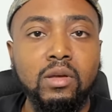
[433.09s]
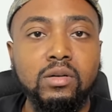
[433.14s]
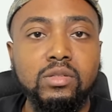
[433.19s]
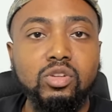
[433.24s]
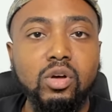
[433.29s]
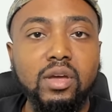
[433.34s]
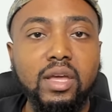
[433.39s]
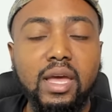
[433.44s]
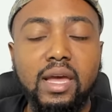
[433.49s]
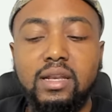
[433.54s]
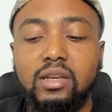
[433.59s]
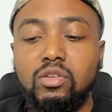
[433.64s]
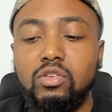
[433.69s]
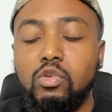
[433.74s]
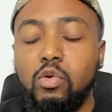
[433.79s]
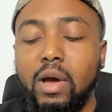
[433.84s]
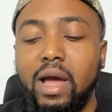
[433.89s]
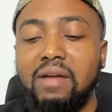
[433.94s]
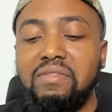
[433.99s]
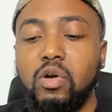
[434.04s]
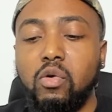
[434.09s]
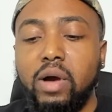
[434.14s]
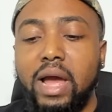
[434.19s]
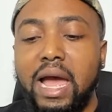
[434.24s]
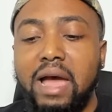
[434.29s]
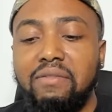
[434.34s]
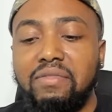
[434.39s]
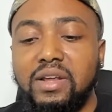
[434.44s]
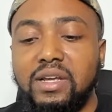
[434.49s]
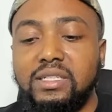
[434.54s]
So again, you have no
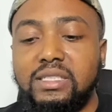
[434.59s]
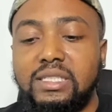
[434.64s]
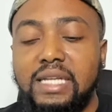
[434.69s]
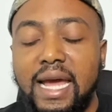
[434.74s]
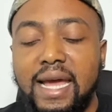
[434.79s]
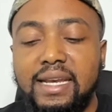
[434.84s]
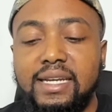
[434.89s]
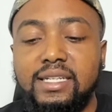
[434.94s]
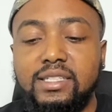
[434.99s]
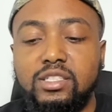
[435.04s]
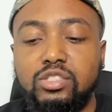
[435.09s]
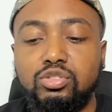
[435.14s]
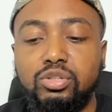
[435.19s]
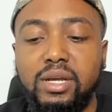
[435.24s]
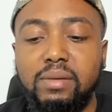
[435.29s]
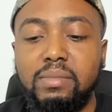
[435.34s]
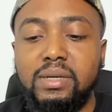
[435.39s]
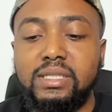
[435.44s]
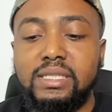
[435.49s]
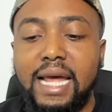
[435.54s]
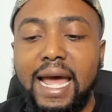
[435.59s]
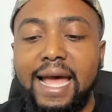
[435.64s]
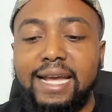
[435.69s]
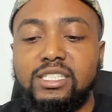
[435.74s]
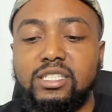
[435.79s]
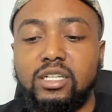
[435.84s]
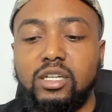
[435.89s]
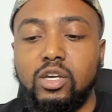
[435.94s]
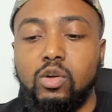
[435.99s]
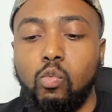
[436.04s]
evidence that these treatments
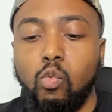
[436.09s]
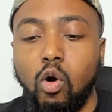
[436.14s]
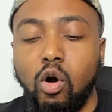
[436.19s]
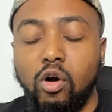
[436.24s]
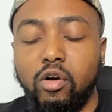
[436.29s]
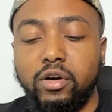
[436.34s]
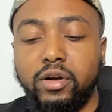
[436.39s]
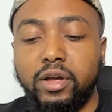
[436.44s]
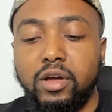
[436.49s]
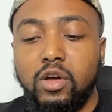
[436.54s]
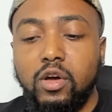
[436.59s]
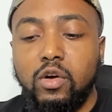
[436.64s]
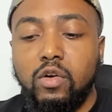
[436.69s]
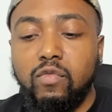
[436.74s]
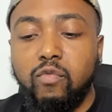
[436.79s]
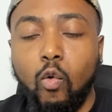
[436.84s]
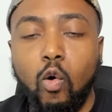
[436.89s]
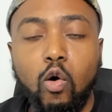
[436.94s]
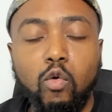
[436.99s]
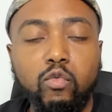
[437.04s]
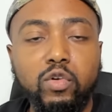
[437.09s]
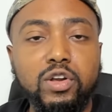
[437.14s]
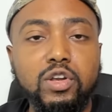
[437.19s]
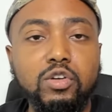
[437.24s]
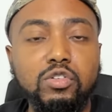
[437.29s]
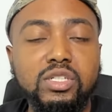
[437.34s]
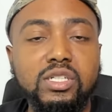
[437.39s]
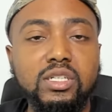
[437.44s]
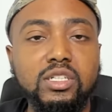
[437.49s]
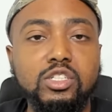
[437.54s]
actually work for
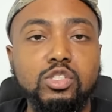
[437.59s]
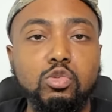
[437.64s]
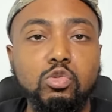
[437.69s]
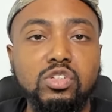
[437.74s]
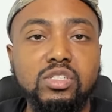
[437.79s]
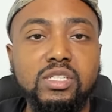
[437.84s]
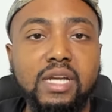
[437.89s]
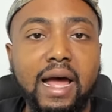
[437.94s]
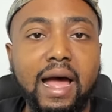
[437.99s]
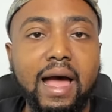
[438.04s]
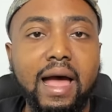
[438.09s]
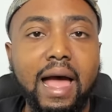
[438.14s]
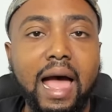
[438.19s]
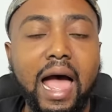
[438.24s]
reducing suicide.